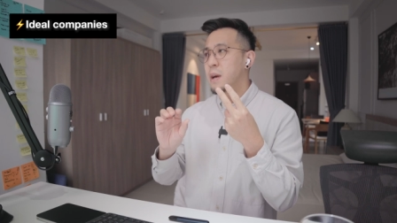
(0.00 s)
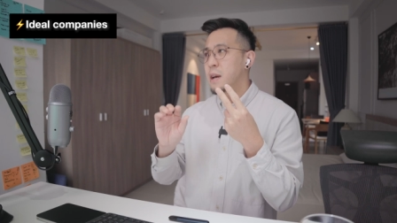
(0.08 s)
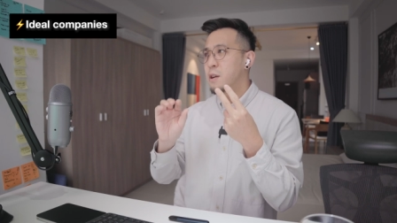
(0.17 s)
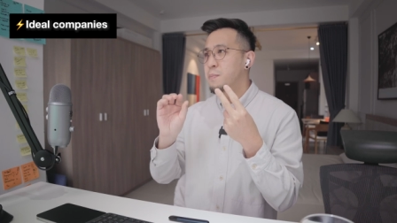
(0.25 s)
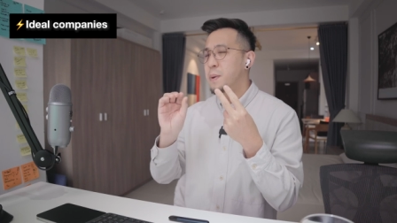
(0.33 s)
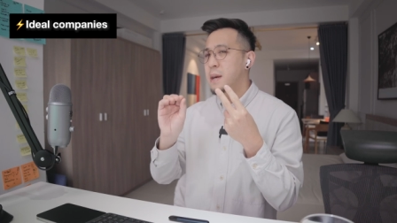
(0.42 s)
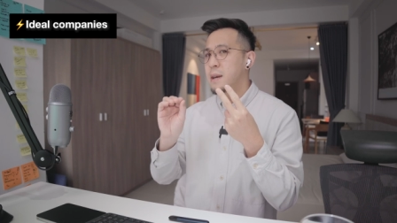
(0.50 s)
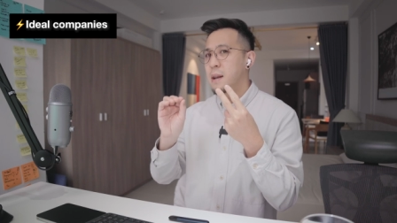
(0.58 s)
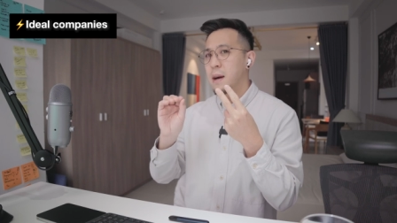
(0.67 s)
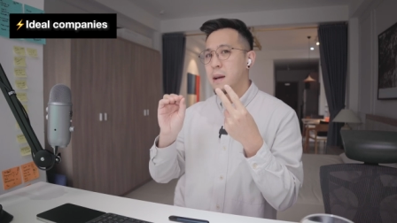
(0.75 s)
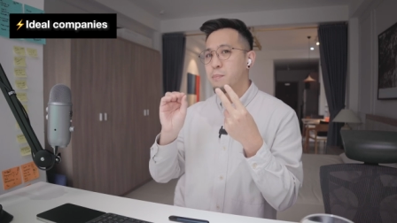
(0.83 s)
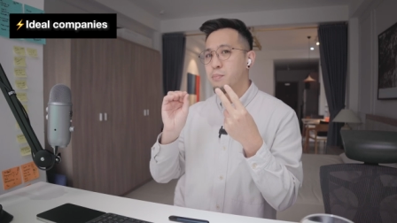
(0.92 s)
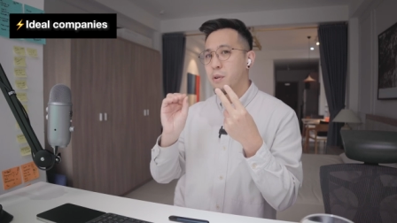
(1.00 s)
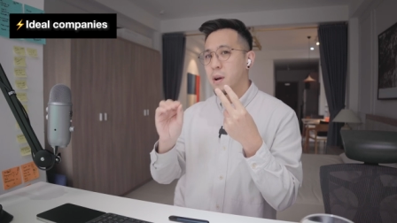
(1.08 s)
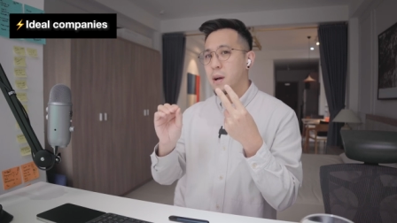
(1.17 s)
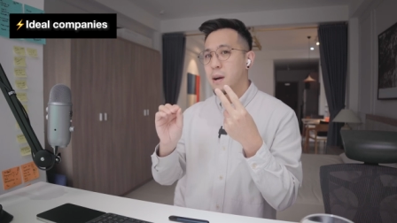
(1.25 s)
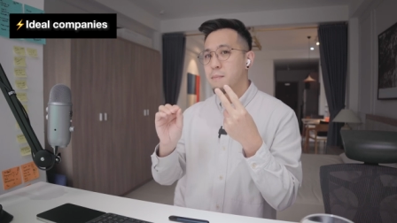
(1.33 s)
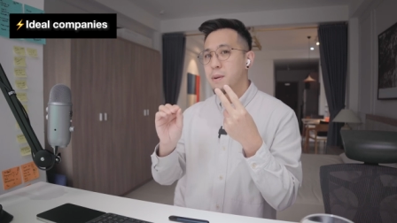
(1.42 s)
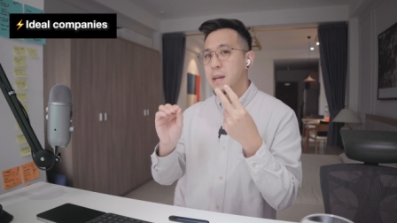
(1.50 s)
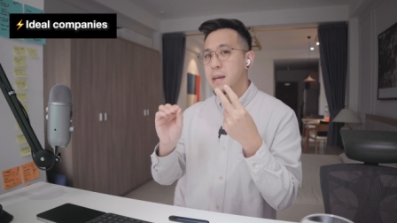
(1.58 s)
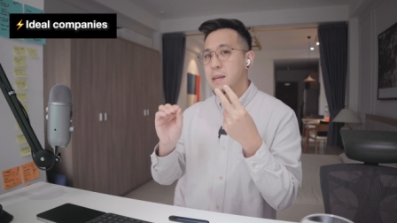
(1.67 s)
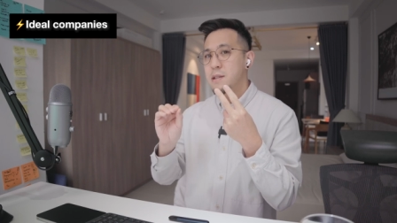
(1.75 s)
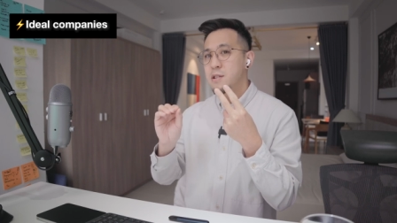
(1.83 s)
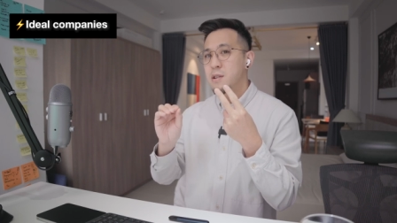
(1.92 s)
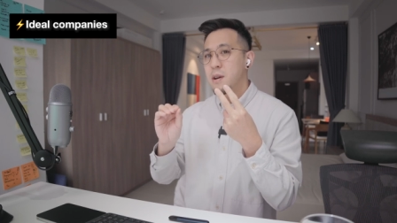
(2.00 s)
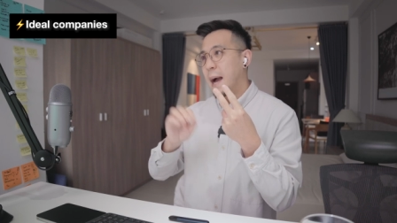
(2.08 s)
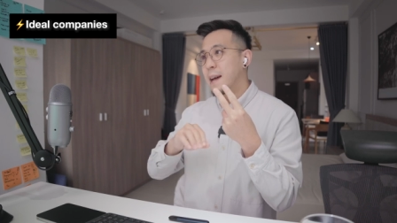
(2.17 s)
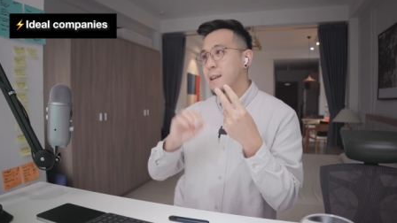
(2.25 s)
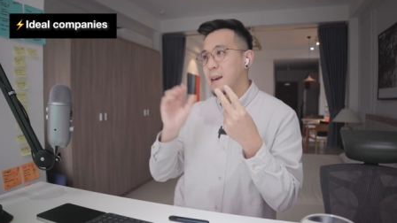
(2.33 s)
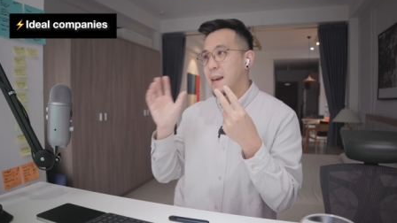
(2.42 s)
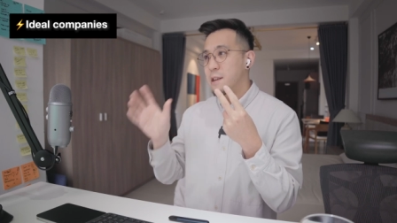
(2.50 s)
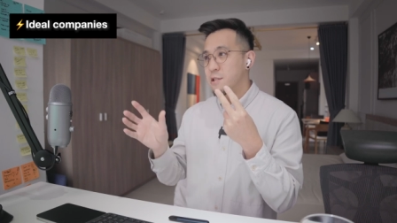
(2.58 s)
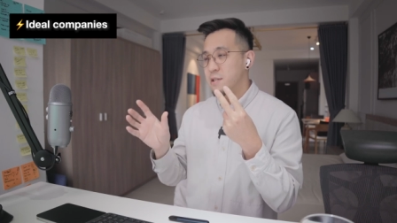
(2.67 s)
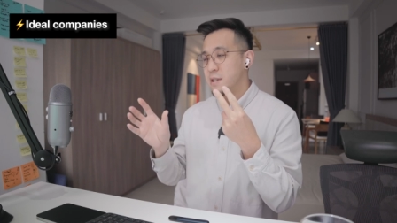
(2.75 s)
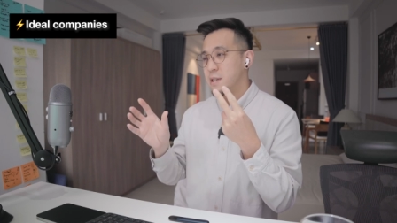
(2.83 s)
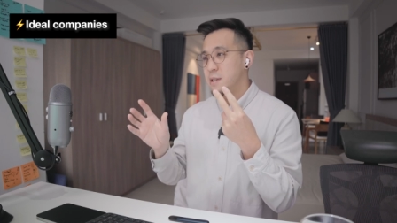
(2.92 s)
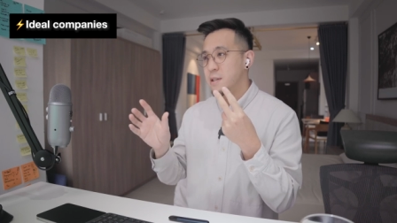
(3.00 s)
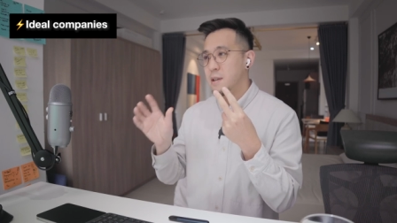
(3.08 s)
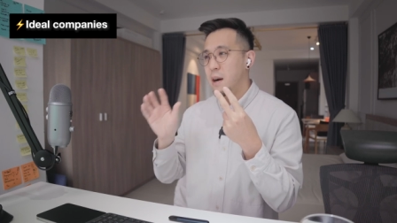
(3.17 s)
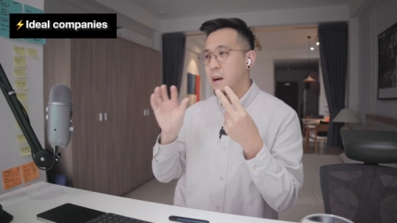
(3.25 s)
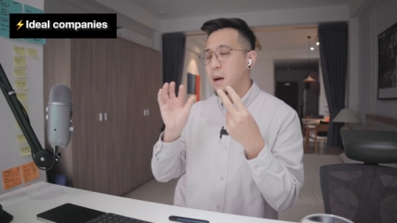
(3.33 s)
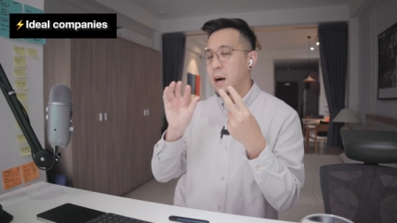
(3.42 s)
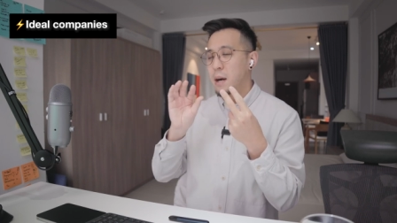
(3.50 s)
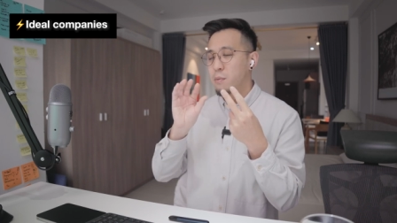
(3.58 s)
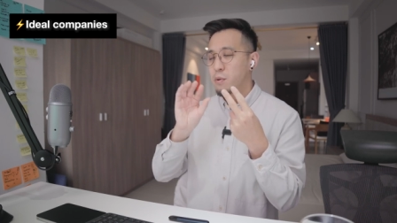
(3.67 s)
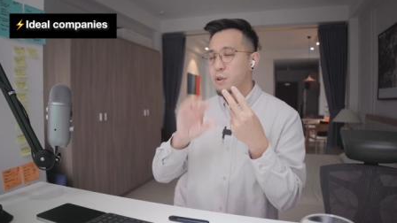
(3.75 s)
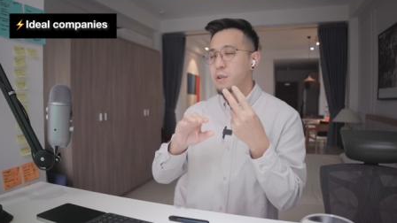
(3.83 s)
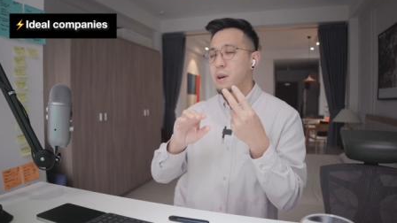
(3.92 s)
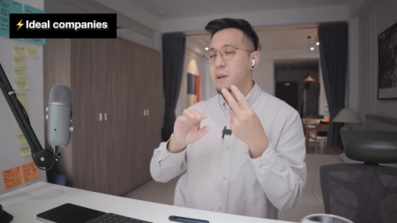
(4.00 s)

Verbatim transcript: it could be like product companies and agencies. I, I would